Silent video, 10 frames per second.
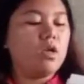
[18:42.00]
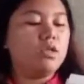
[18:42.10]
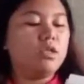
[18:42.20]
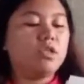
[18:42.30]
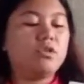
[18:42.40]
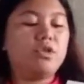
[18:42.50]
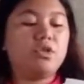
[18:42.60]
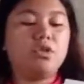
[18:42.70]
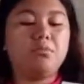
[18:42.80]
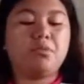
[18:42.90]
This
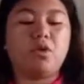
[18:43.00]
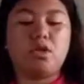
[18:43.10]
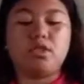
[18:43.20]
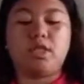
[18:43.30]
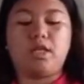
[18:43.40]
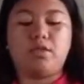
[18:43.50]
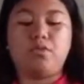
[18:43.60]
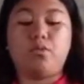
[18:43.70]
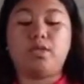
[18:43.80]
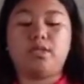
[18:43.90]
curriculum content
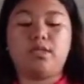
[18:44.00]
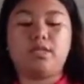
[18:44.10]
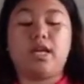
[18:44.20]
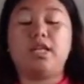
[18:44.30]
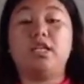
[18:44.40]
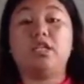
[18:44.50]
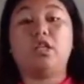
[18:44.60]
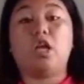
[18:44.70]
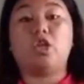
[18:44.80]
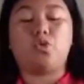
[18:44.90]
was designed in
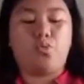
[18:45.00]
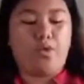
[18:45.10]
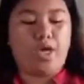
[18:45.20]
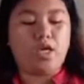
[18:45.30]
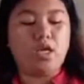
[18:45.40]
such way